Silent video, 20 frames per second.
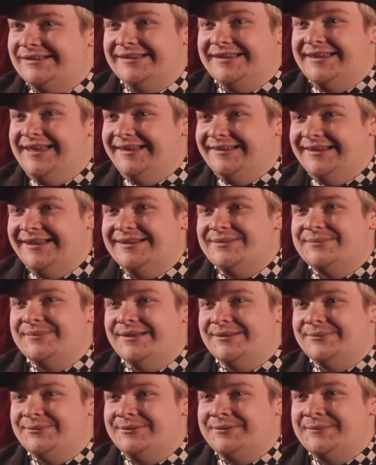it again like a
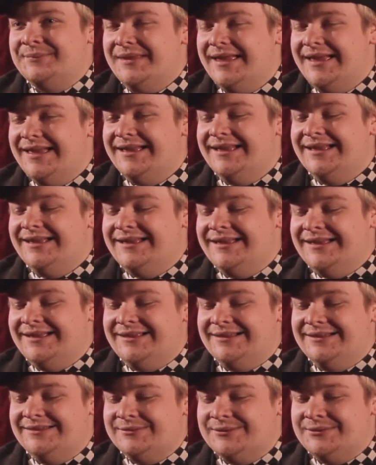bad word.
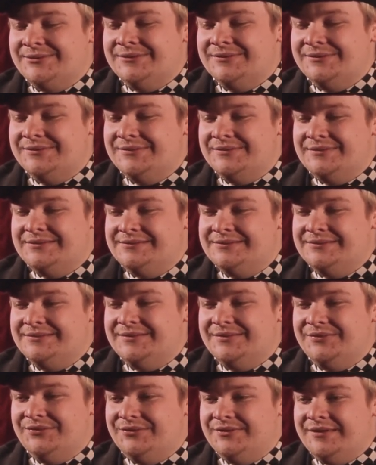So
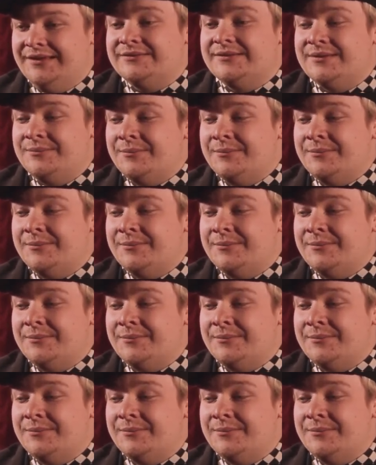yes,